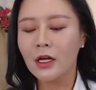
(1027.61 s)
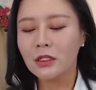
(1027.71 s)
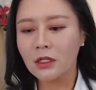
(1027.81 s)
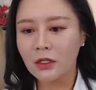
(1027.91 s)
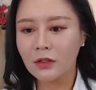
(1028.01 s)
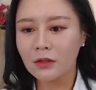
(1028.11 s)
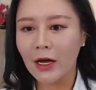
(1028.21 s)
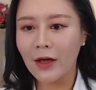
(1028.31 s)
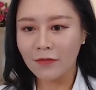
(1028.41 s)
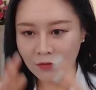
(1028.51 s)
So
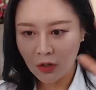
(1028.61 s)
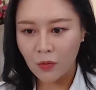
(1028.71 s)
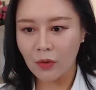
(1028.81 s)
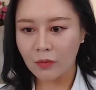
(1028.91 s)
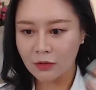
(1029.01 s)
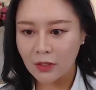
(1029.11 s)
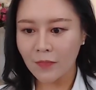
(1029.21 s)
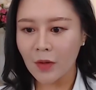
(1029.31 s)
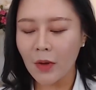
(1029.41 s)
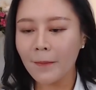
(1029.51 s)
I've,
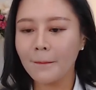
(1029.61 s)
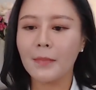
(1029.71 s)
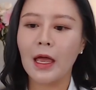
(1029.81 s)
summed them up